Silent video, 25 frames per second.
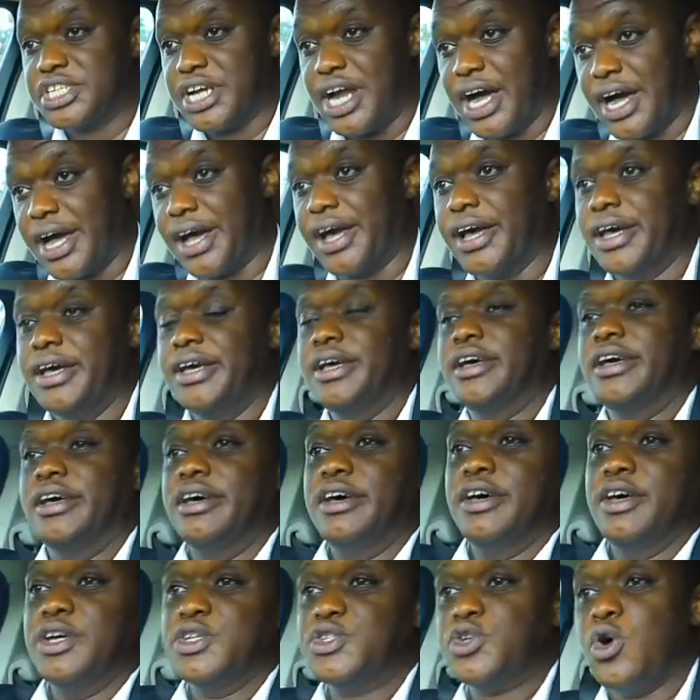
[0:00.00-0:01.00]
track.
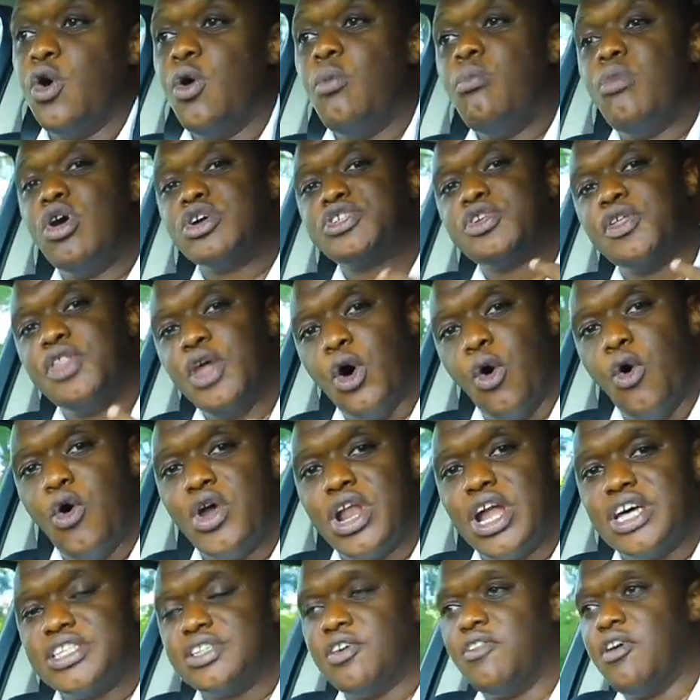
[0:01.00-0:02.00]
So most of the
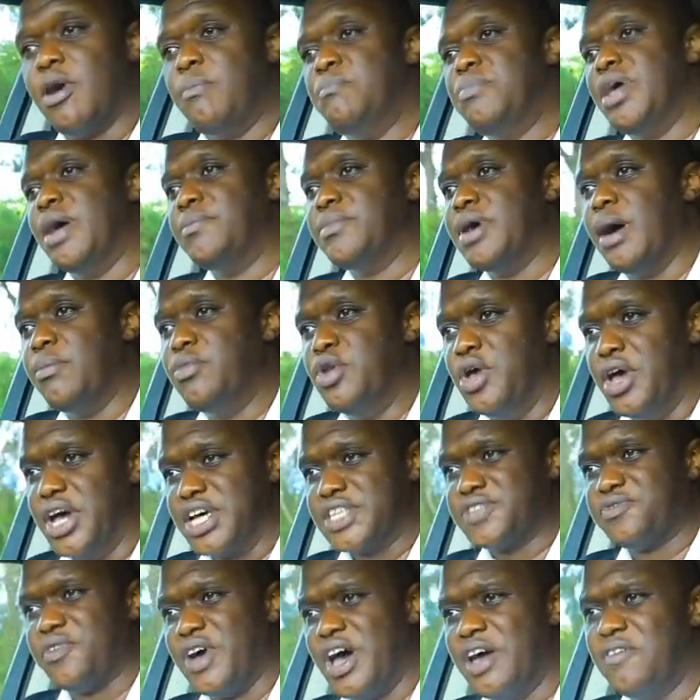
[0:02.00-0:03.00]
owners of a BMW
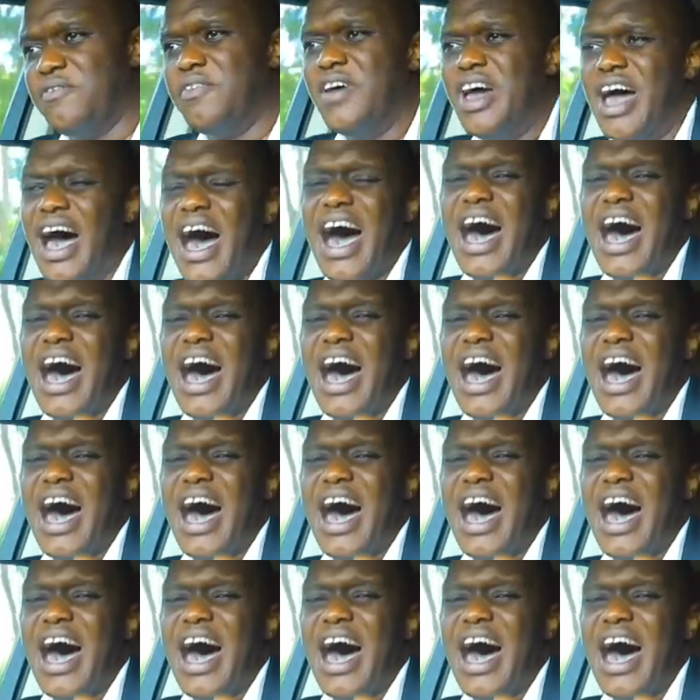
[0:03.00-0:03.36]
X5